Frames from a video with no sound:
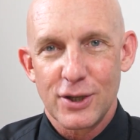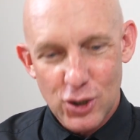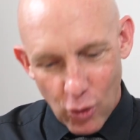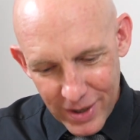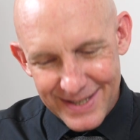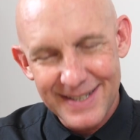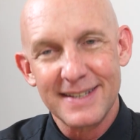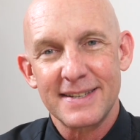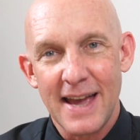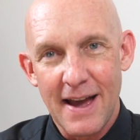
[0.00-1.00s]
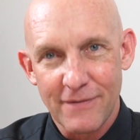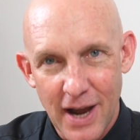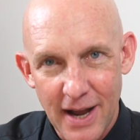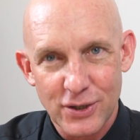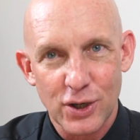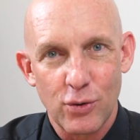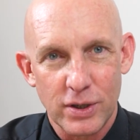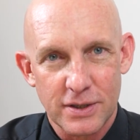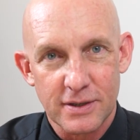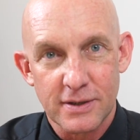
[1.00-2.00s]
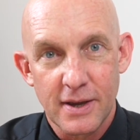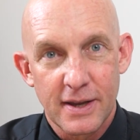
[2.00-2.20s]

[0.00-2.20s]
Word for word: choices have consequences.